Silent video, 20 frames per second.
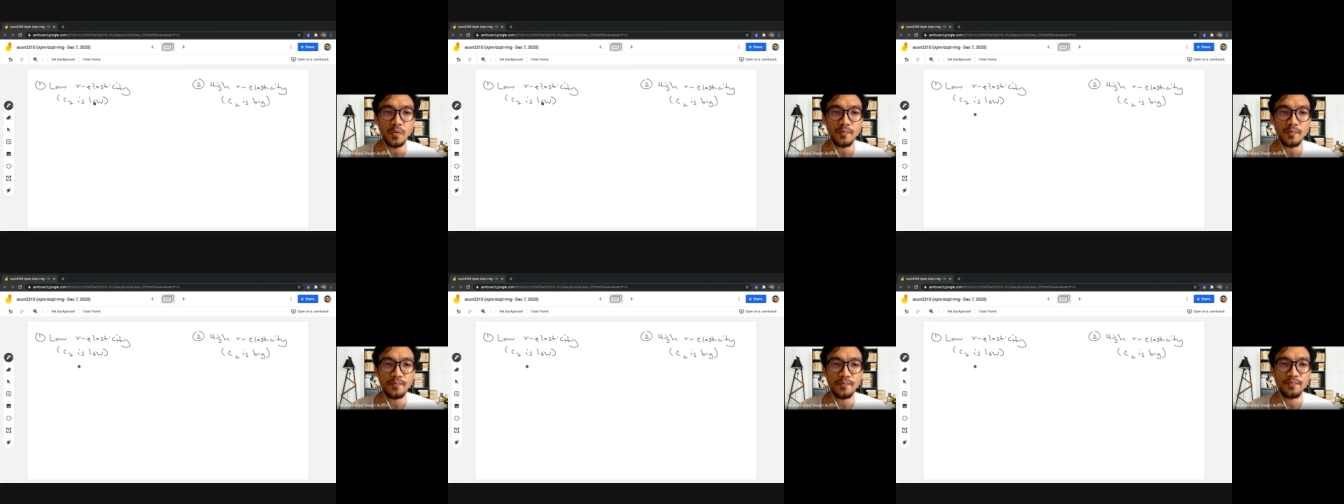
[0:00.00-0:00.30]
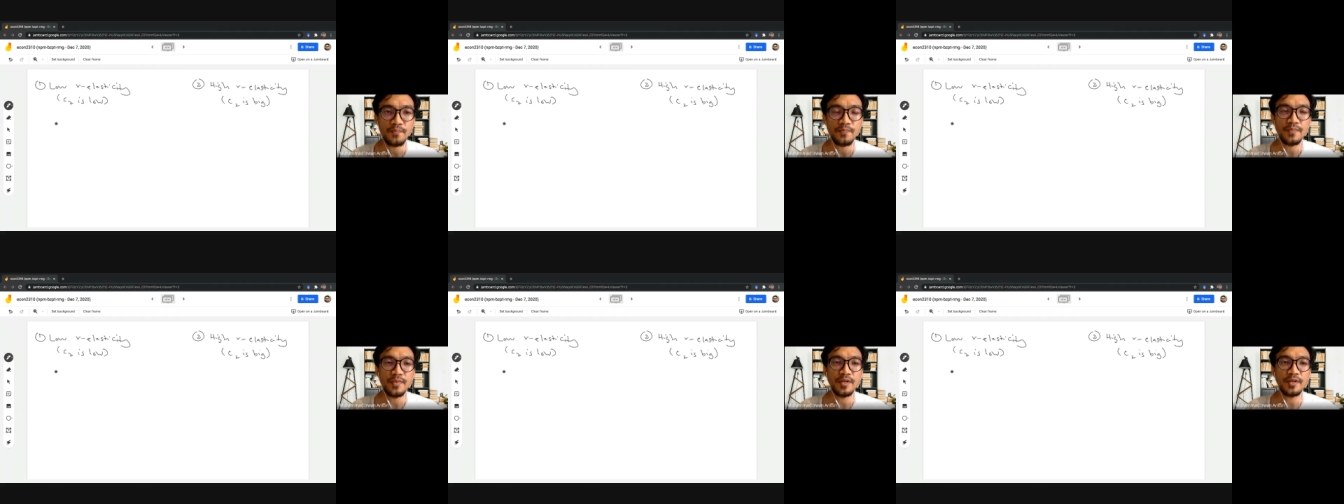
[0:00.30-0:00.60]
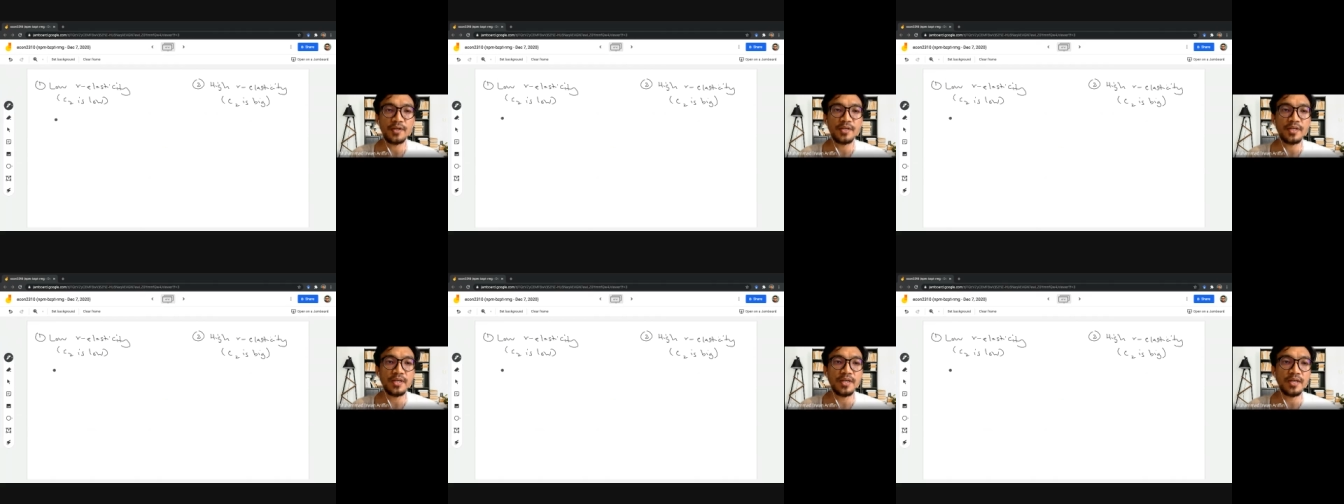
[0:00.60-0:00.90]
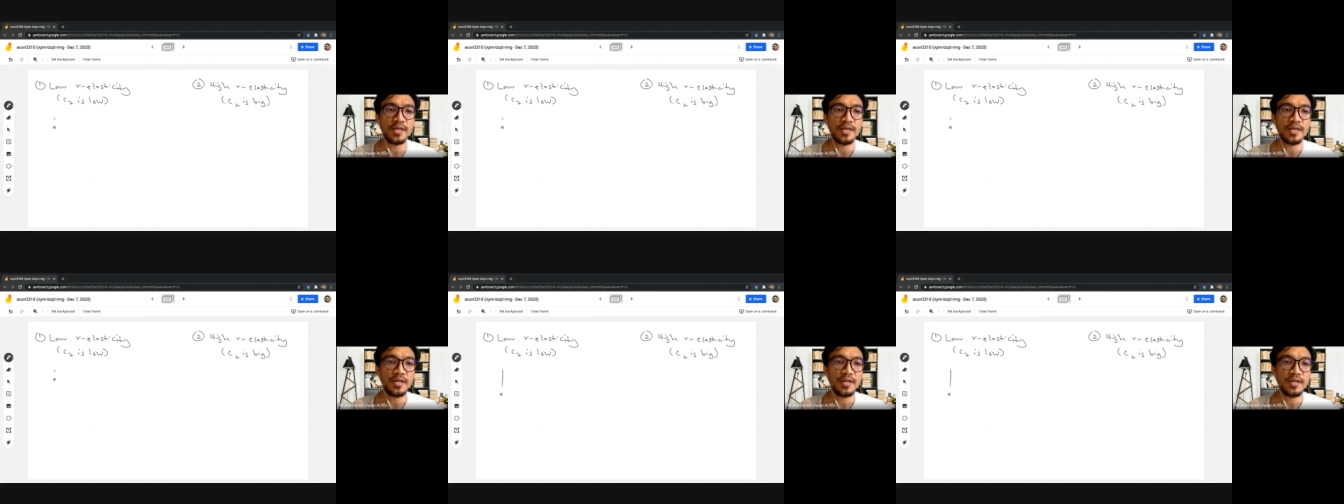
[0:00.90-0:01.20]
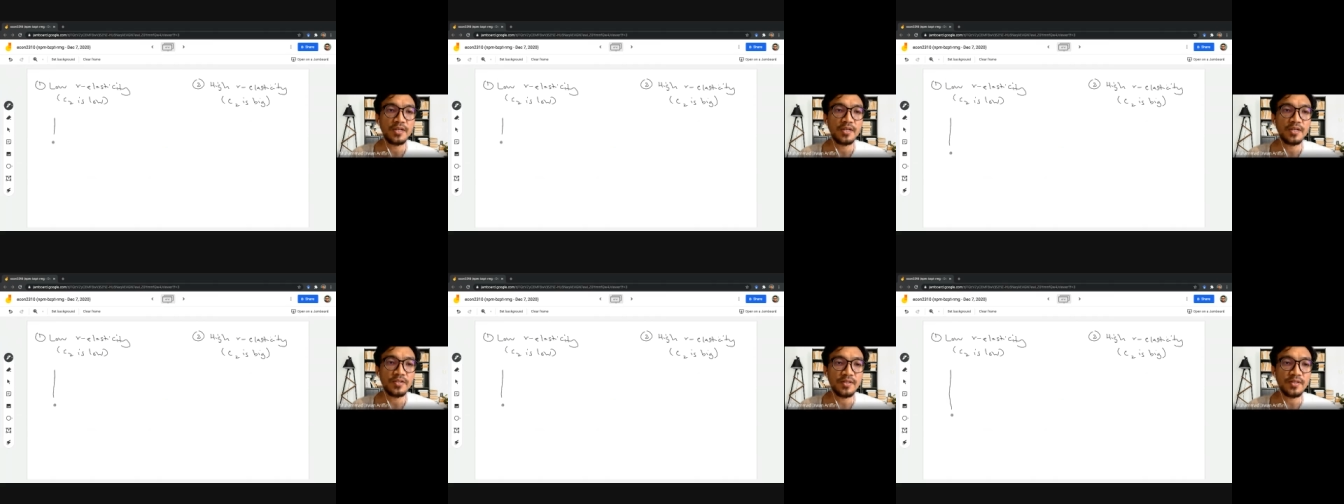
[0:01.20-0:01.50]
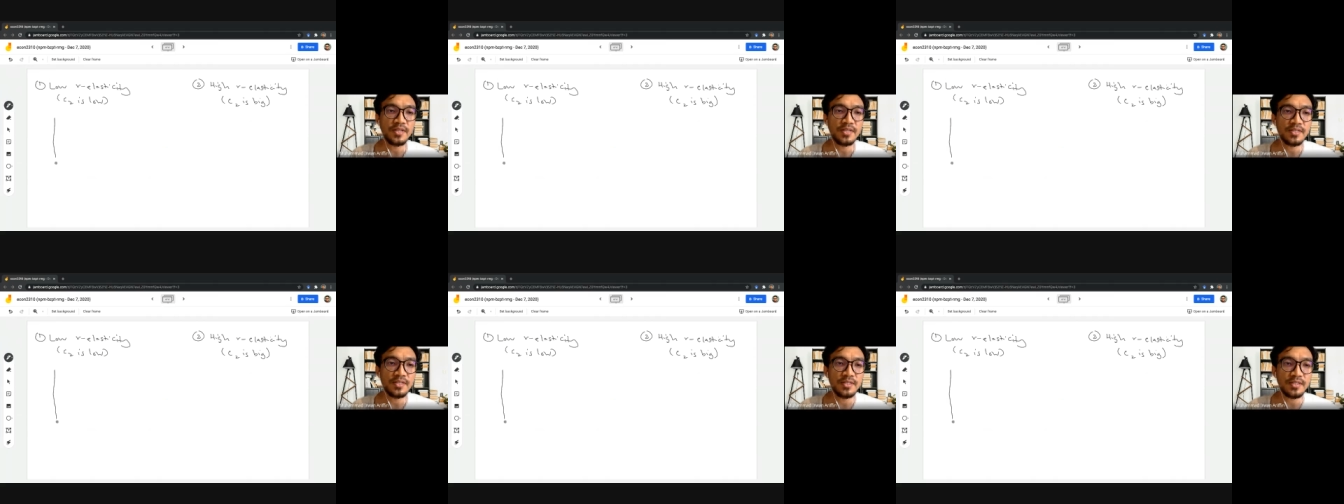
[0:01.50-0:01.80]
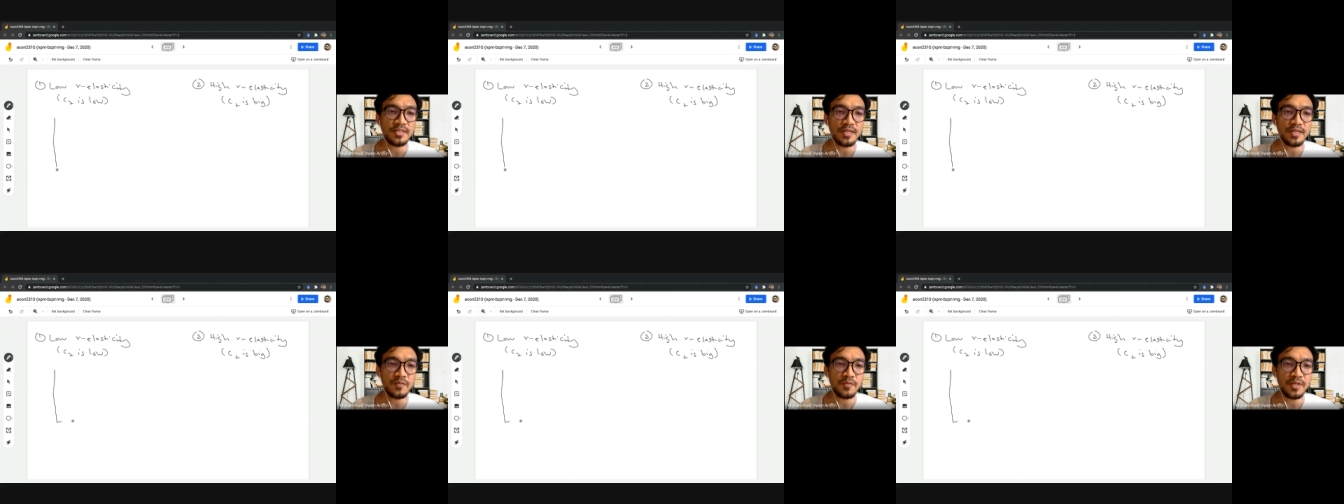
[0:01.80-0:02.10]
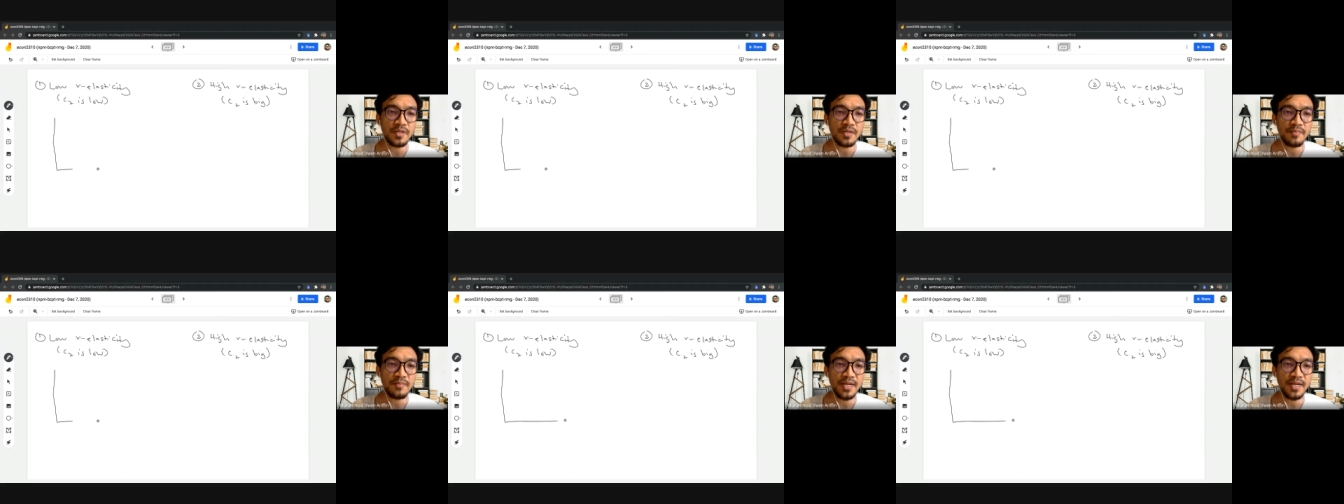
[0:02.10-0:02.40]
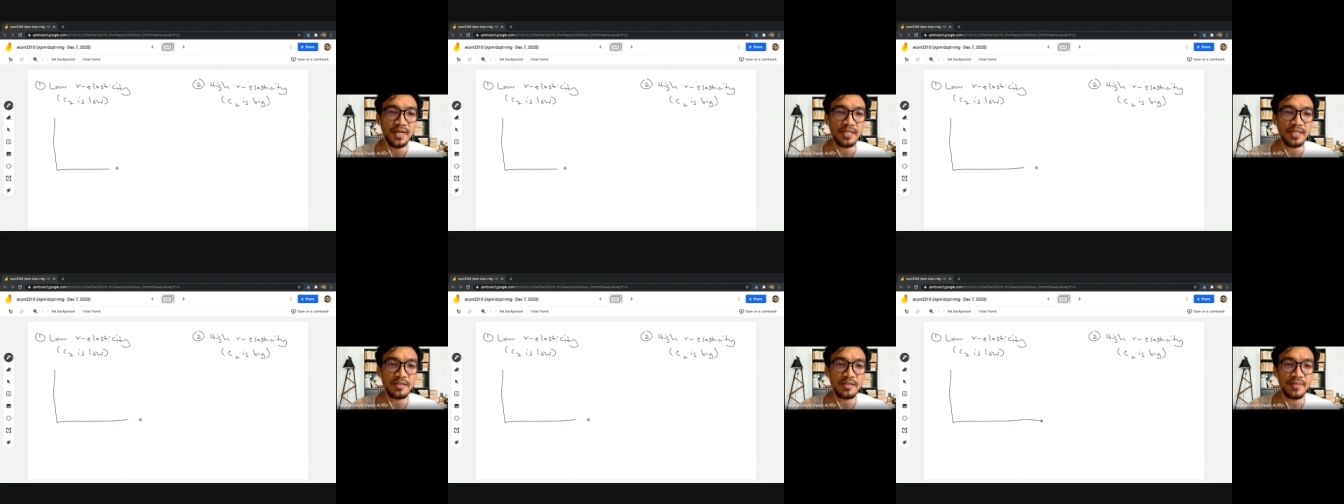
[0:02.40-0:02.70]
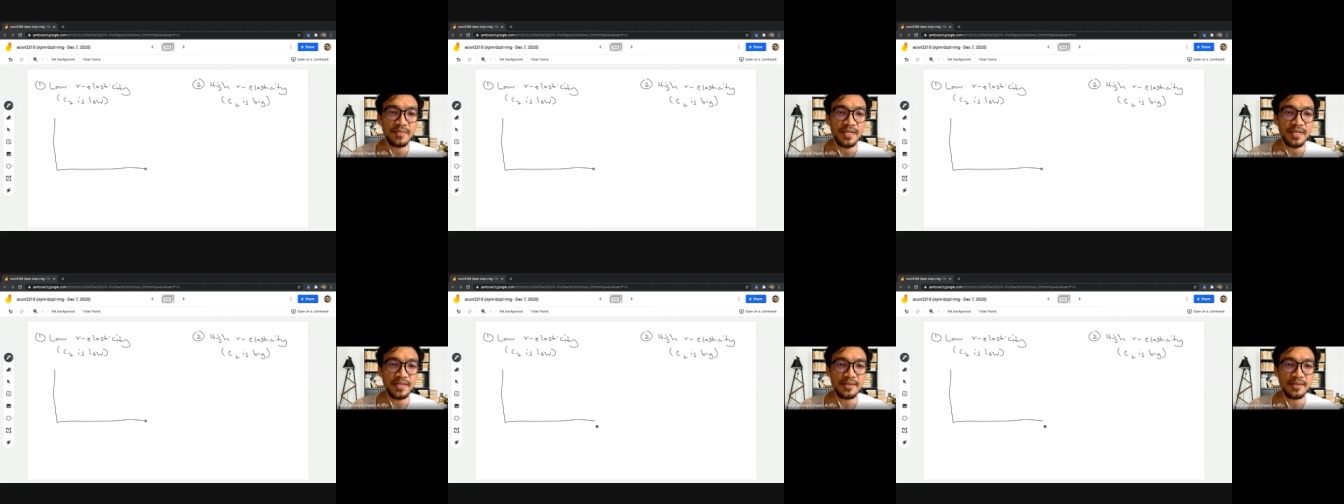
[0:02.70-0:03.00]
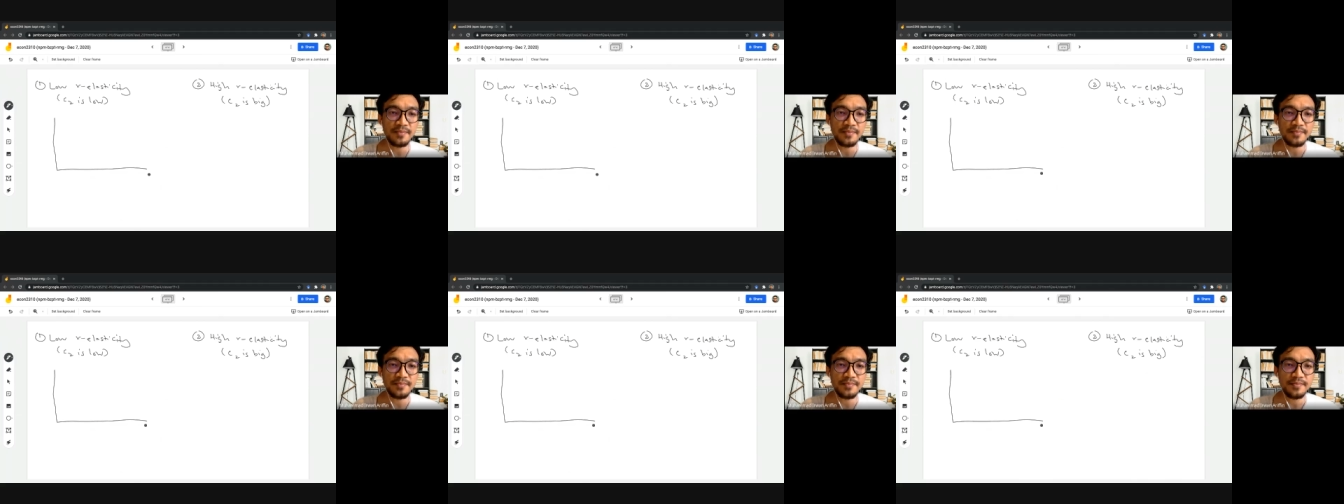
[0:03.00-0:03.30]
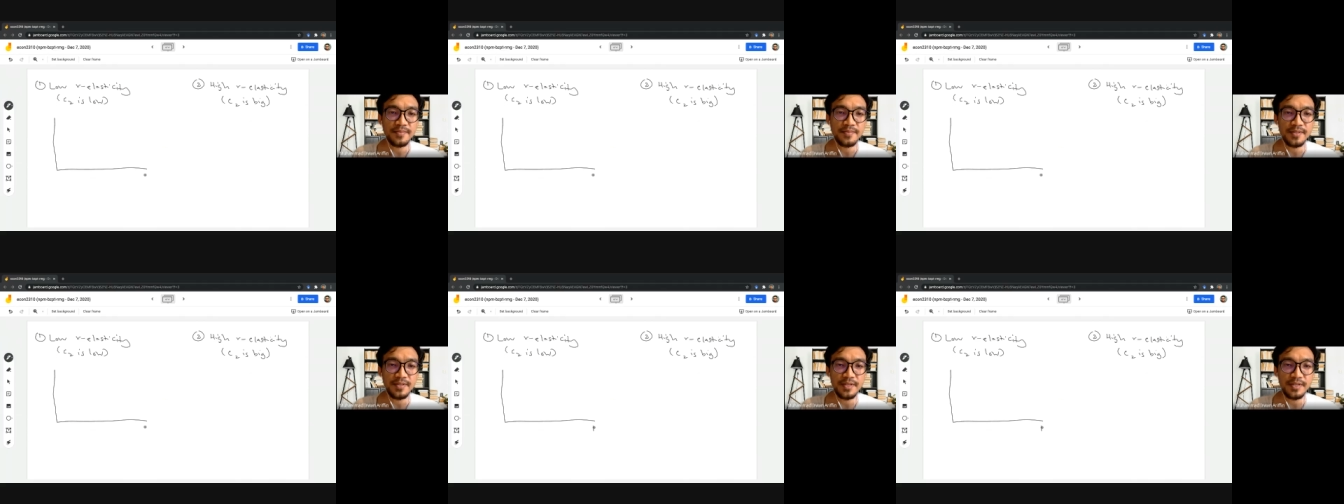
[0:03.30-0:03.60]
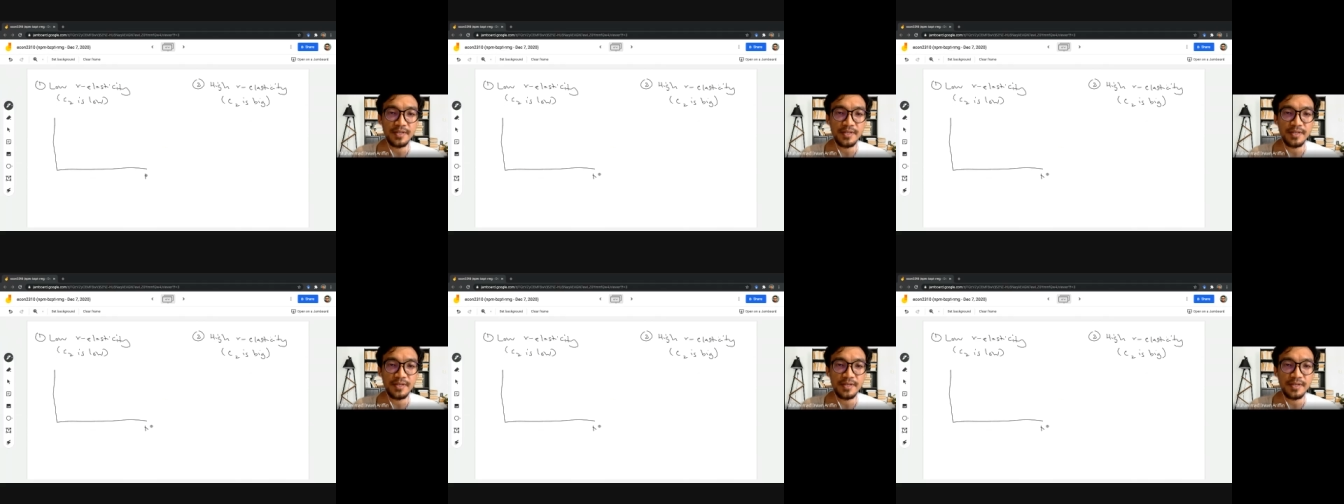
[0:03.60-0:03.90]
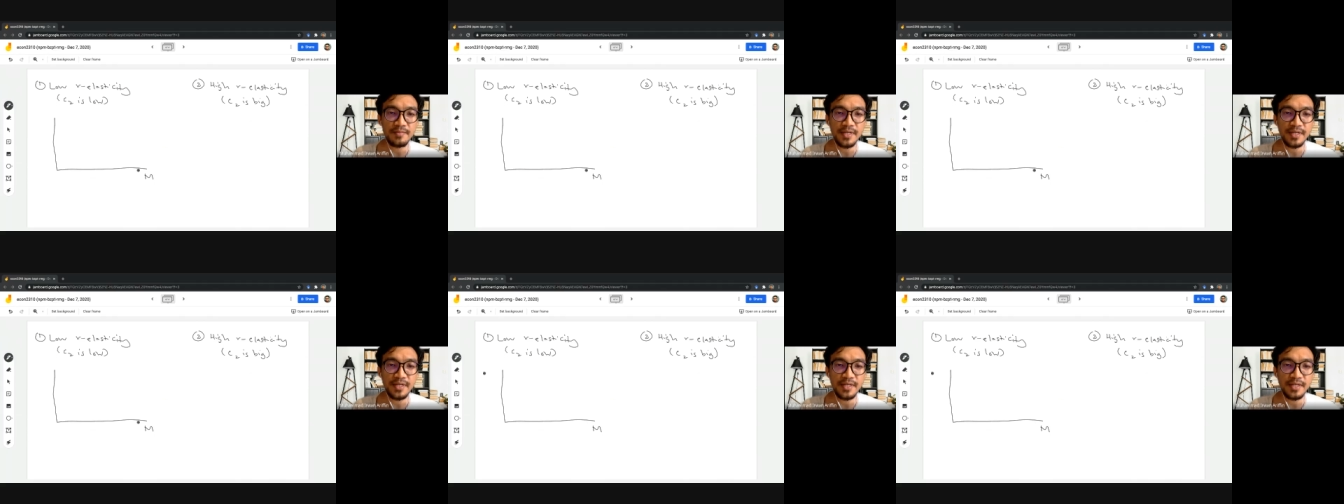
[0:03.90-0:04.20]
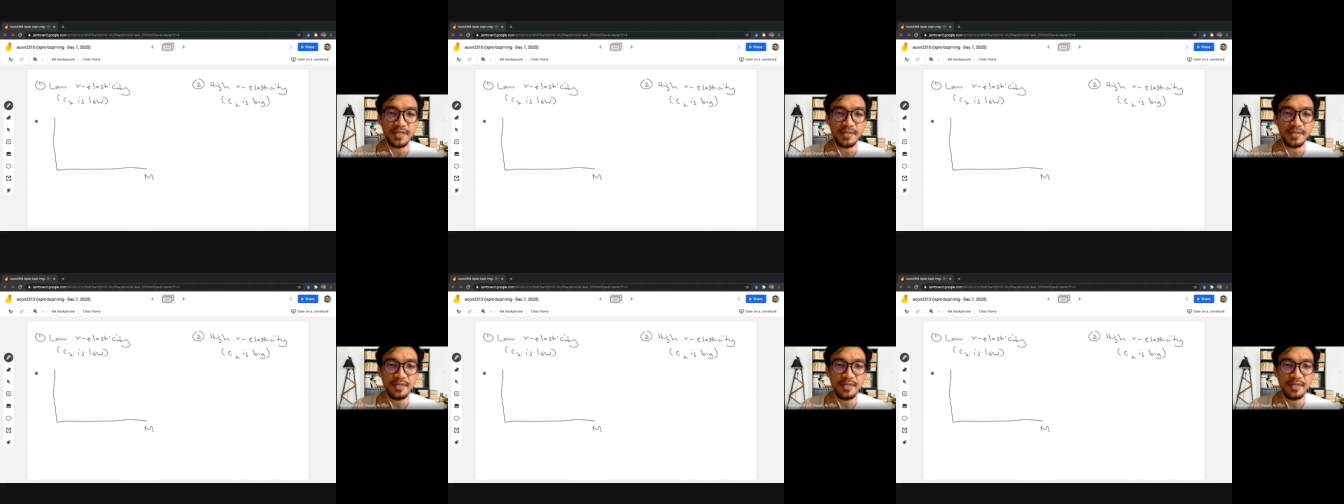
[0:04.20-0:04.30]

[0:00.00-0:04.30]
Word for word: Okay, so this is our money demand, okay, market.